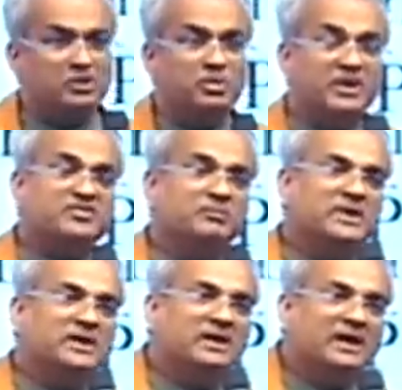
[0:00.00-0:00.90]
don't you build
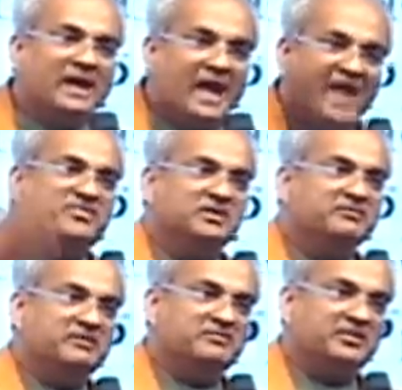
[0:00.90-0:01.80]
something as
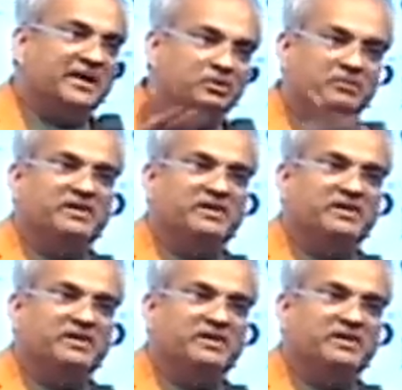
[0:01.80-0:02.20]
innovative as a Nano